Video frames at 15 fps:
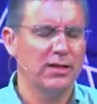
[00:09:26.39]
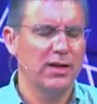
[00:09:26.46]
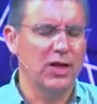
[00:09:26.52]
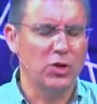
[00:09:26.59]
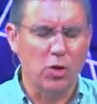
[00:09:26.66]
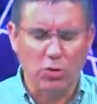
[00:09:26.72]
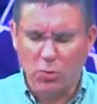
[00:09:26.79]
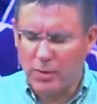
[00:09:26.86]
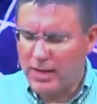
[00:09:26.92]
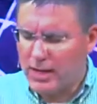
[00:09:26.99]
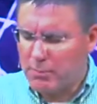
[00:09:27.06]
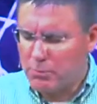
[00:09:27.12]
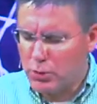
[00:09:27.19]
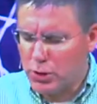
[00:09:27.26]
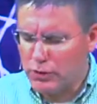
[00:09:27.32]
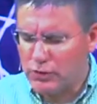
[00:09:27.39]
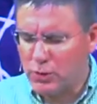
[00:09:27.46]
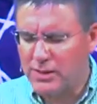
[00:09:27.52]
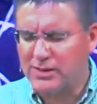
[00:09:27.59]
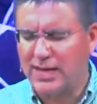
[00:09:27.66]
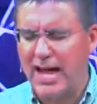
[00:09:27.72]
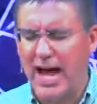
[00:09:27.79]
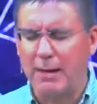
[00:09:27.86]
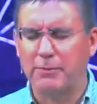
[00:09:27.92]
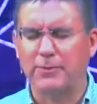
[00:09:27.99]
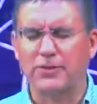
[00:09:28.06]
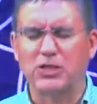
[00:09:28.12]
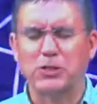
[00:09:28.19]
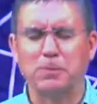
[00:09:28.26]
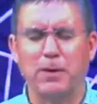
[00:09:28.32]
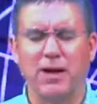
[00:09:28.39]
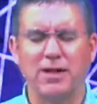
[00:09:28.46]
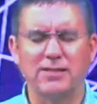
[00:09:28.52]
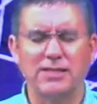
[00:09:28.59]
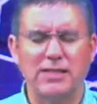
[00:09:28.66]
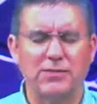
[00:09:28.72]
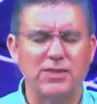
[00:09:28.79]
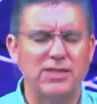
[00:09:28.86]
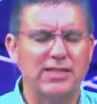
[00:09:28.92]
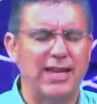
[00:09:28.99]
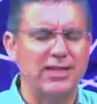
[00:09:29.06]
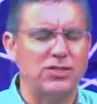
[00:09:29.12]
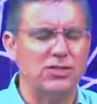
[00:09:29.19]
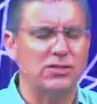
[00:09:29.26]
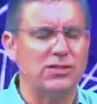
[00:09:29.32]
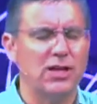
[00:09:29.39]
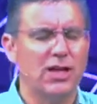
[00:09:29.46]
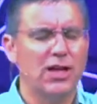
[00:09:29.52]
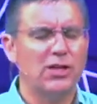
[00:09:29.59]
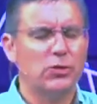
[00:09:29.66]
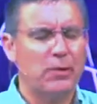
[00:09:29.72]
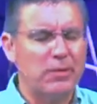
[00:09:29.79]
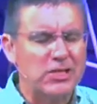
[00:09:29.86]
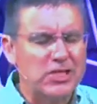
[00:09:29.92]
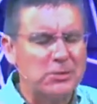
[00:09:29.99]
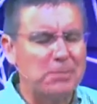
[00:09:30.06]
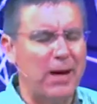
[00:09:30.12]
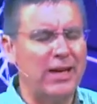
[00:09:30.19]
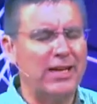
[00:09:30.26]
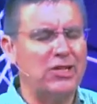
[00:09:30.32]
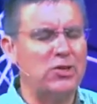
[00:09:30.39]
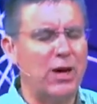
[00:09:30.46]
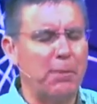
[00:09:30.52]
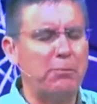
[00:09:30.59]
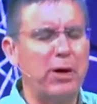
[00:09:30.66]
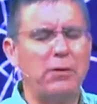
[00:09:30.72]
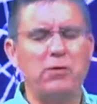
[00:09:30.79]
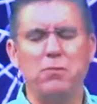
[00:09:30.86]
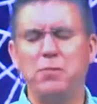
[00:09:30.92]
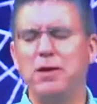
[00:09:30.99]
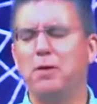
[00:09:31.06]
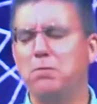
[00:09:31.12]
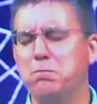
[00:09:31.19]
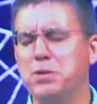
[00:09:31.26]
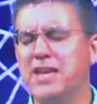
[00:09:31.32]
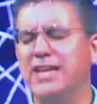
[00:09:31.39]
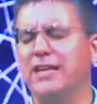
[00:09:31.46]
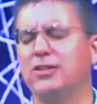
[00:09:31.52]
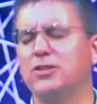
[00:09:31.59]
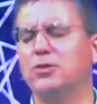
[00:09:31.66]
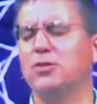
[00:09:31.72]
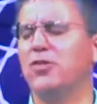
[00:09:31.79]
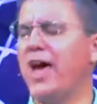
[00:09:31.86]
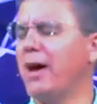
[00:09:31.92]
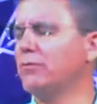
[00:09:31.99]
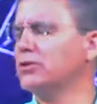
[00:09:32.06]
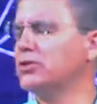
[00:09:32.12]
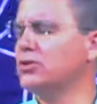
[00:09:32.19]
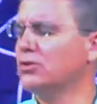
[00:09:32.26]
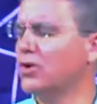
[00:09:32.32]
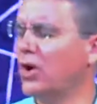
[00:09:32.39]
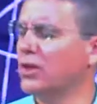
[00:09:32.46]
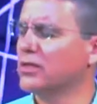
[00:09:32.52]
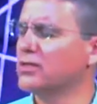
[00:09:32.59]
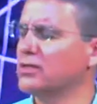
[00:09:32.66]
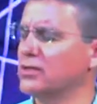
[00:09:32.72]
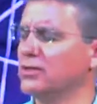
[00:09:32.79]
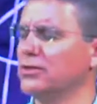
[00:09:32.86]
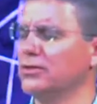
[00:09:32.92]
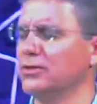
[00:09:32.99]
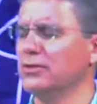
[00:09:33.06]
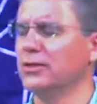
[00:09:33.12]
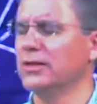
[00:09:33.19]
And Lord, when we move to a time of response and invitation, Lord, responding to you, I pray we be obedient to do that which you call us to do.